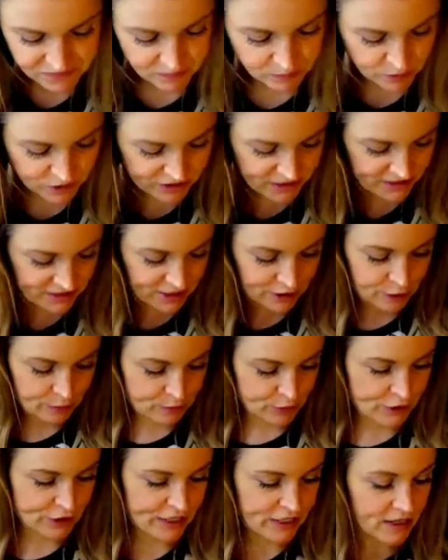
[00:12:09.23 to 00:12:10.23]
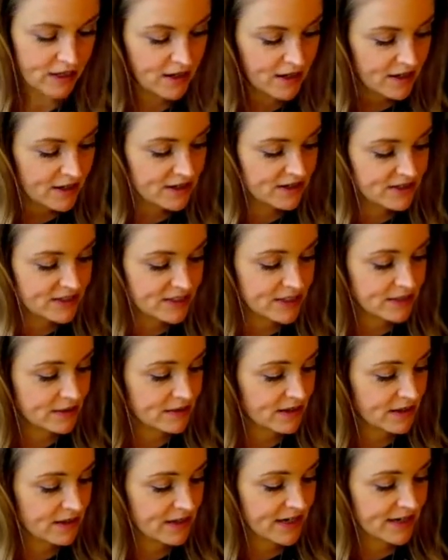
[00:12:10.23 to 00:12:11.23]
but there's no point, because it's
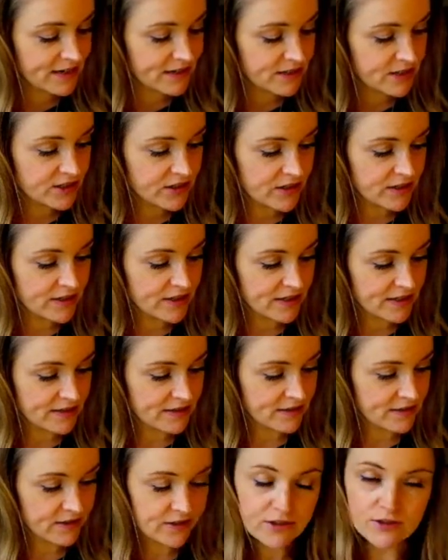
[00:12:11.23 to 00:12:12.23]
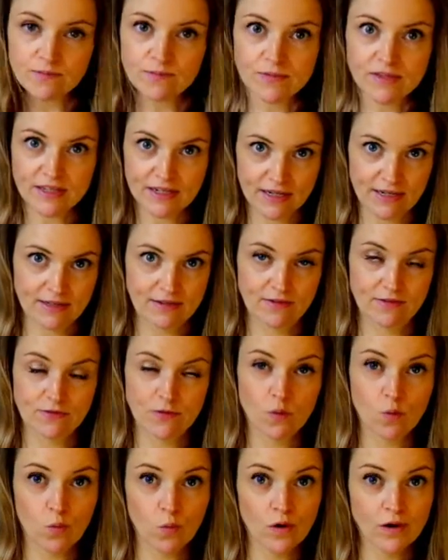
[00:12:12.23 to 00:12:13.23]
gonna get turned into something else
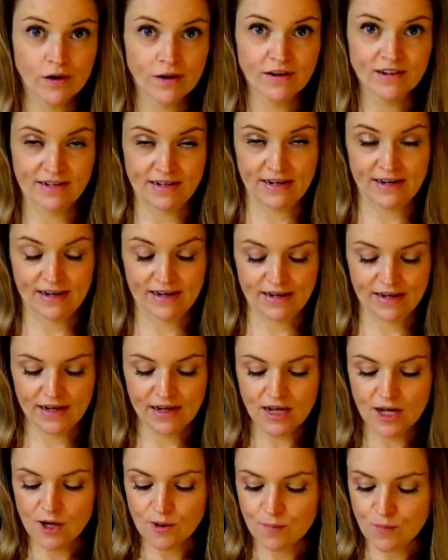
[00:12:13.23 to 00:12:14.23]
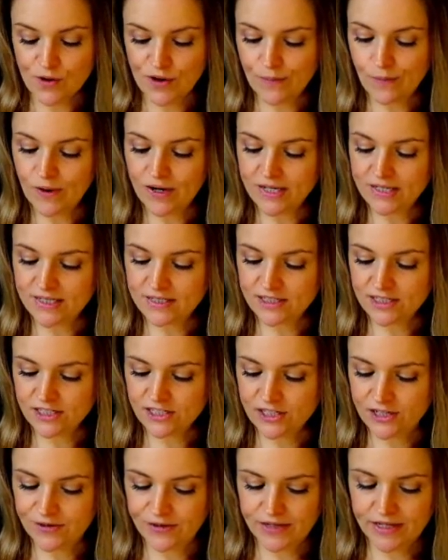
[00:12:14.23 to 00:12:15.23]
one day. But I wanted to
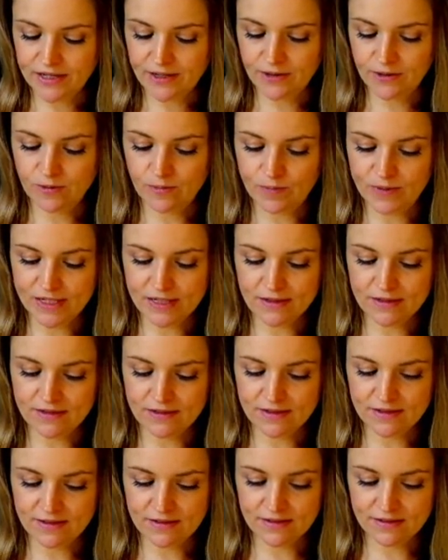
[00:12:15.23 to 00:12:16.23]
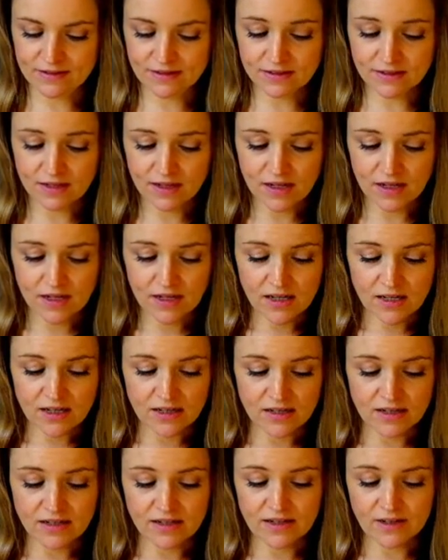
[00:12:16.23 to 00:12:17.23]
show you because,
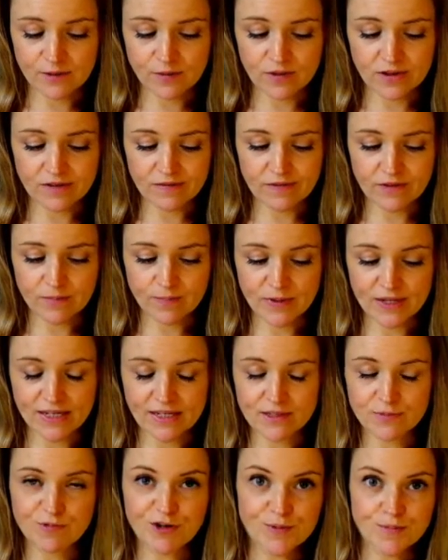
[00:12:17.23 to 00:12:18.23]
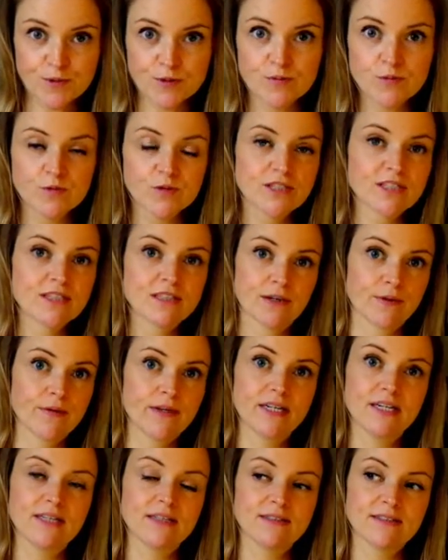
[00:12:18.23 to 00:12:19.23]
you know, one of the biggest problems with
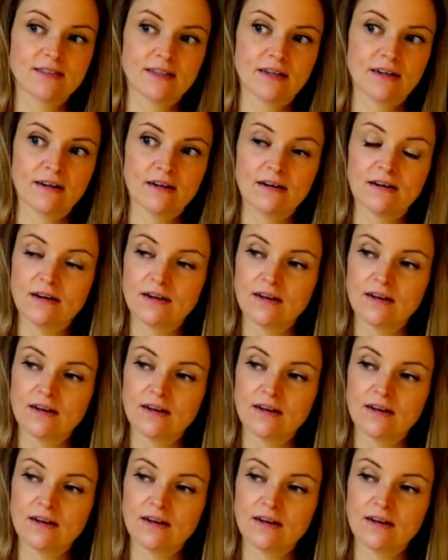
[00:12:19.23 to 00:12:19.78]
sewing is that